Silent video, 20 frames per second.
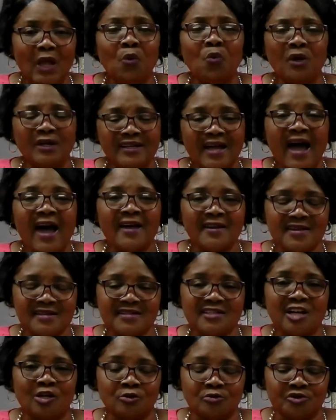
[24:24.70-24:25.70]
what God
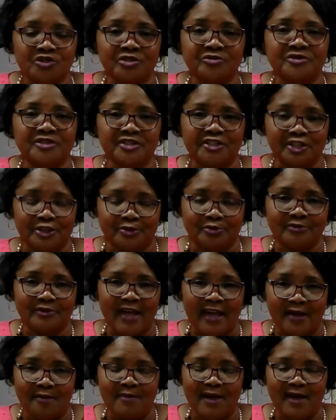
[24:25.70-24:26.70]
has told you to do.
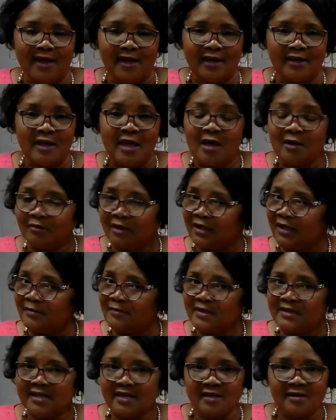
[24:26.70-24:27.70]
Amen. But let
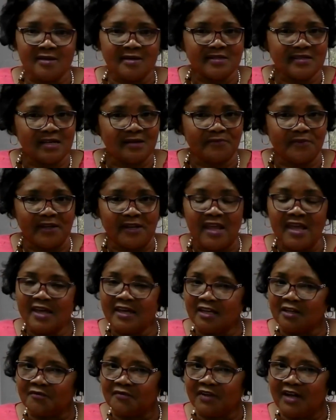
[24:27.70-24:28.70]
me tell you something.
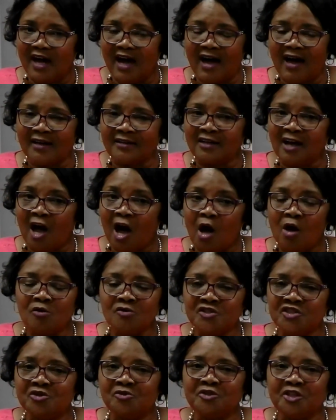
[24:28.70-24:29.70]
If God
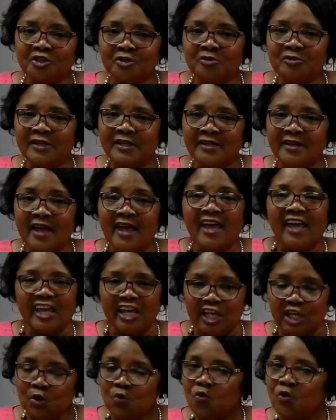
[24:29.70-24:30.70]
calls you to it,
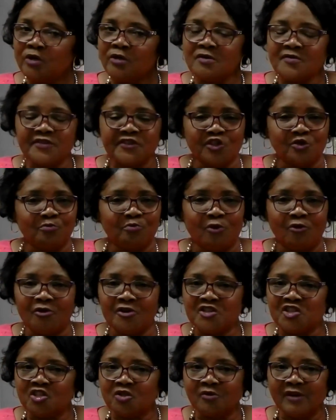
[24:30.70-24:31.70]
He will
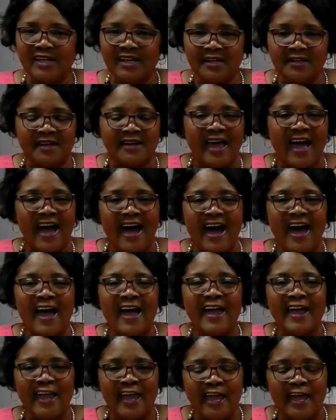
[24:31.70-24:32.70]
support you in it.
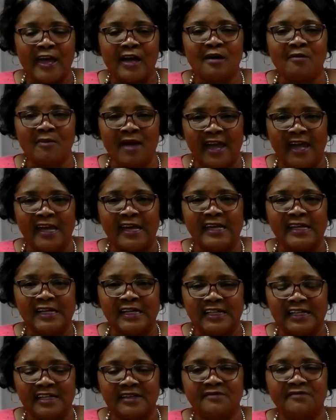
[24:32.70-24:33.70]
I am a
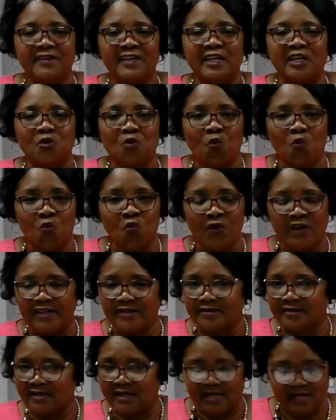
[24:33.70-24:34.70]
living
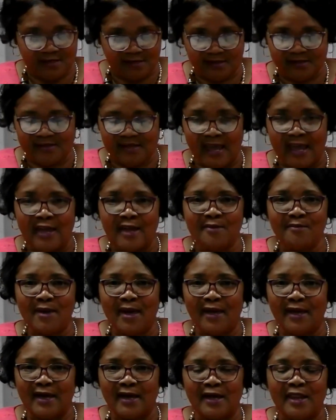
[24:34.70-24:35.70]
witness.
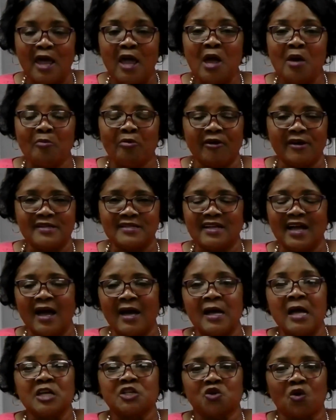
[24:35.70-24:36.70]
Amen. Praise
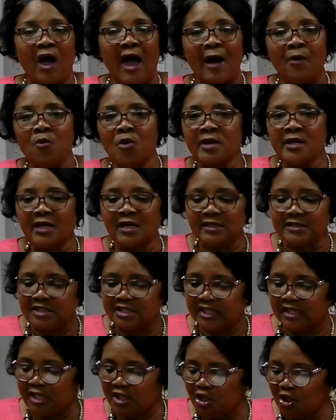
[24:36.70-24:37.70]
God. So I want to
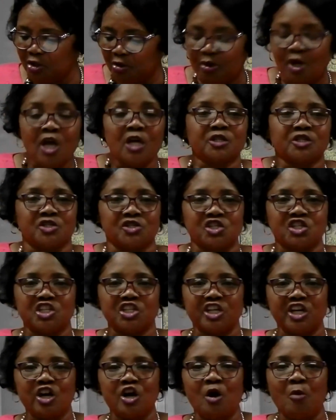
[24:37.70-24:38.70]
continue to
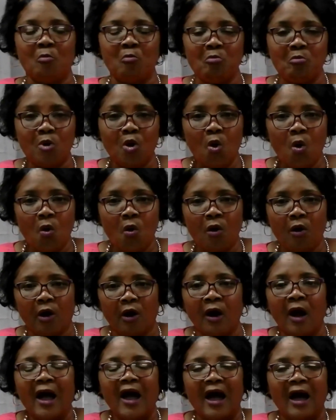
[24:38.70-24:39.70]
share
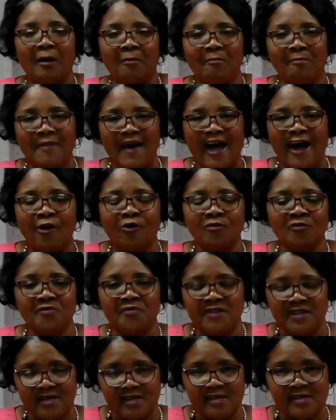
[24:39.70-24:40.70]
more about
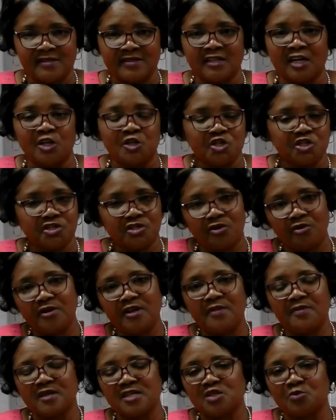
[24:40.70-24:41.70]
this
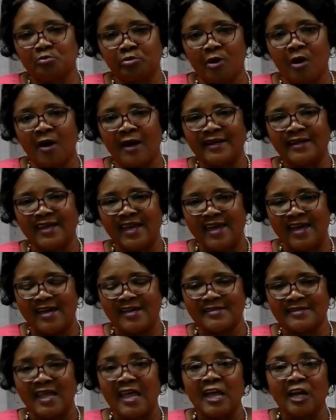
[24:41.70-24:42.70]
concerning this
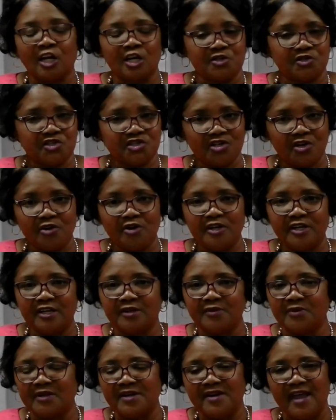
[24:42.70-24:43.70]
broadcast,
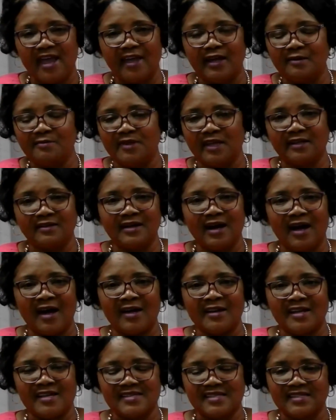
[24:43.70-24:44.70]
concerning the name that
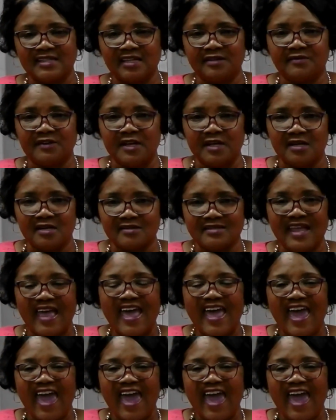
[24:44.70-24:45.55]
God has given us